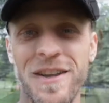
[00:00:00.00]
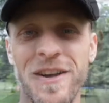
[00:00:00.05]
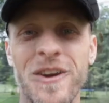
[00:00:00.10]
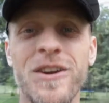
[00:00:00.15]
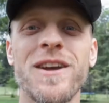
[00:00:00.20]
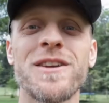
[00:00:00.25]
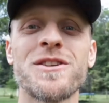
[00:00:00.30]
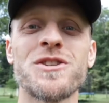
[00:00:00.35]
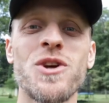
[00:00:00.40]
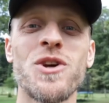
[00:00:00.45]

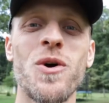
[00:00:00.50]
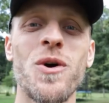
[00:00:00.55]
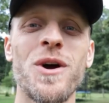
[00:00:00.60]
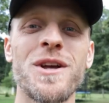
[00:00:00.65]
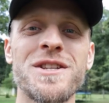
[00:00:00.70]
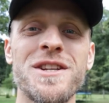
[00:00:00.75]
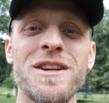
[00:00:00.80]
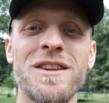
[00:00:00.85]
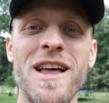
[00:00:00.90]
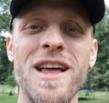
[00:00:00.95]
Okay, so
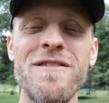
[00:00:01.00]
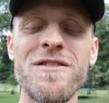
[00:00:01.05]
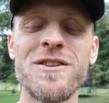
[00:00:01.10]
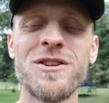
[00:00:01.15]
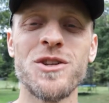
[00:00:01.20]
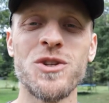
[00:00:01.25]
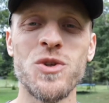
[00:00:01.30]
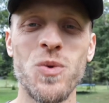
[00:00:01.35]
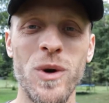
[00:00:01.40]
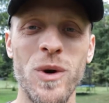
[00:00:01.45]
as an
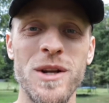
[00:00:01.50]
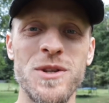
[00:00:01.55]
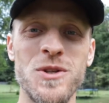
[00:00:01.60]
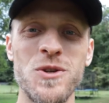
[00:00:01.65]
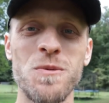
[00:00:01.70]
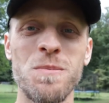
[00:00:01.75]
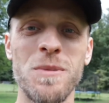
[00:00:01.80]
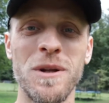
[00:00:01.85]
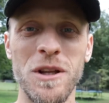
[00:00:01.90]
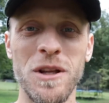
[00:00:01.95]

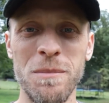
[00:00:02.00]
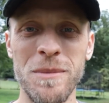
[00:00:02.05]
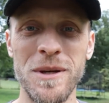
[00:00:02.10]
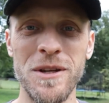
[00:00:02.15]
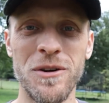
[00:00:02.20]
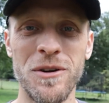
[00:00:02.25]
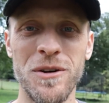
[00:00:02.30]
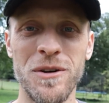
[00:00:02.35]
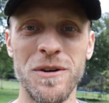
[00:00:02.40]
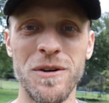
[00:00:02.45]

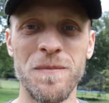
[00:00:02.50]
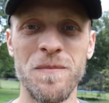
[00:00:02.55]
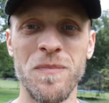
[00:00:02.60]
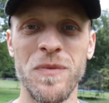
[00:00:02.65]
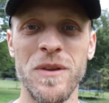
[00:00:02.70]
11-22mm